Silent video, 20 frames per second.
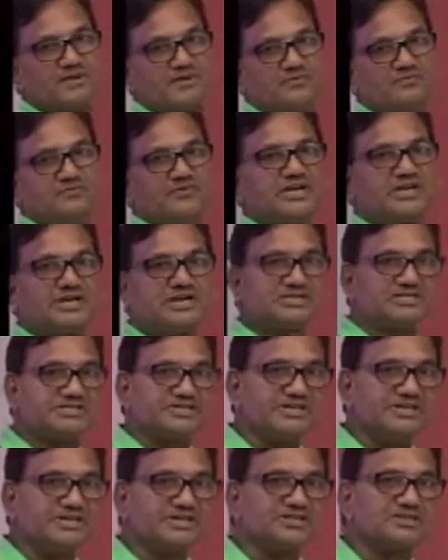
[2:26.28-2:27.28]
We
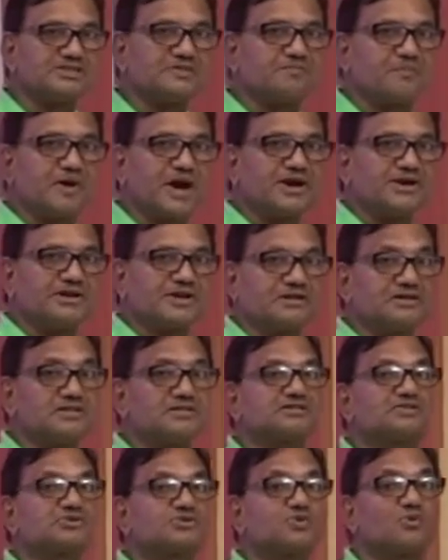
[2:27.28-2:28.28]
consider the
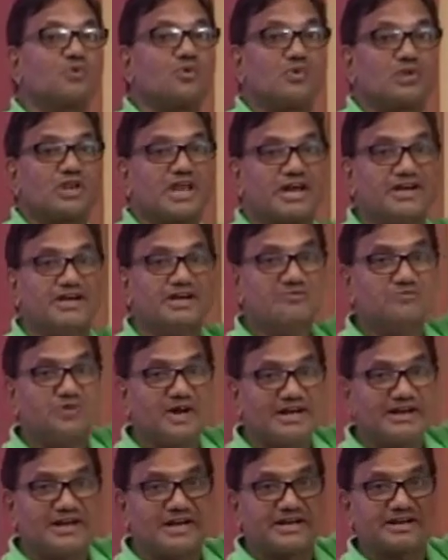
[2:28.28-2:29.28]
particles to collide in
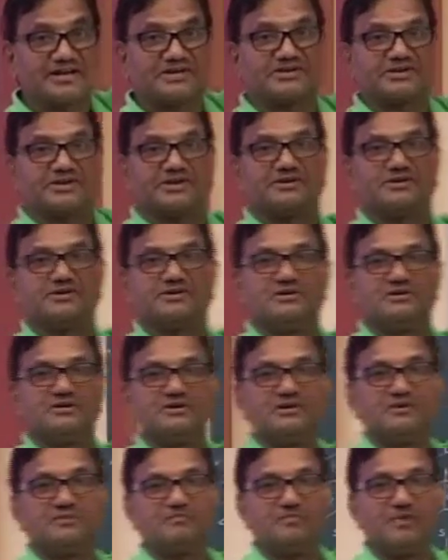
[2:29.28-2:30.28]
Y direction,
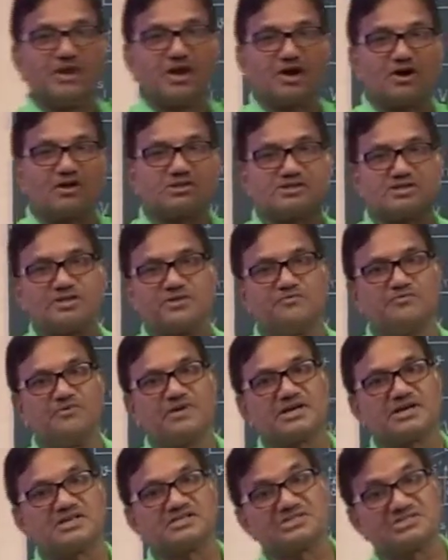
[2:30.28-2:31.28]
because if we
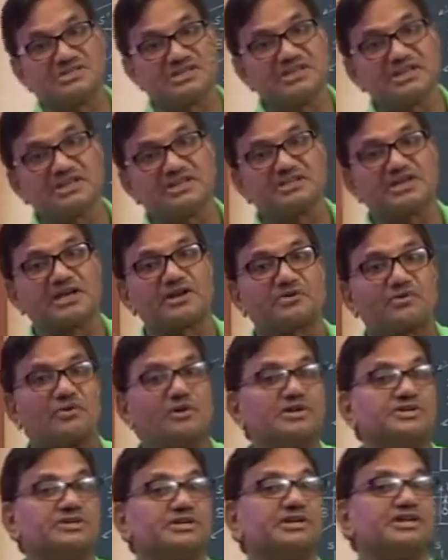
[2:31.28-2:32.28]
consider their
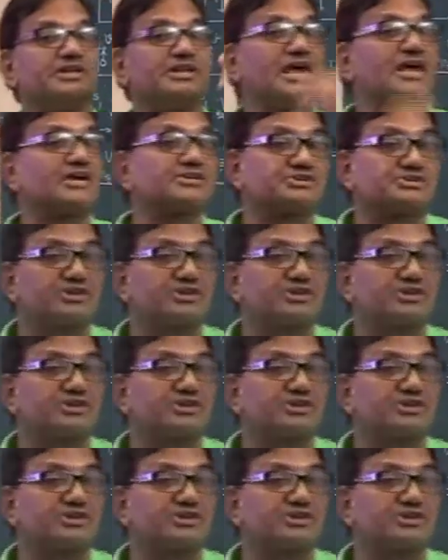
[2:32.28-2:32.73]
collision in X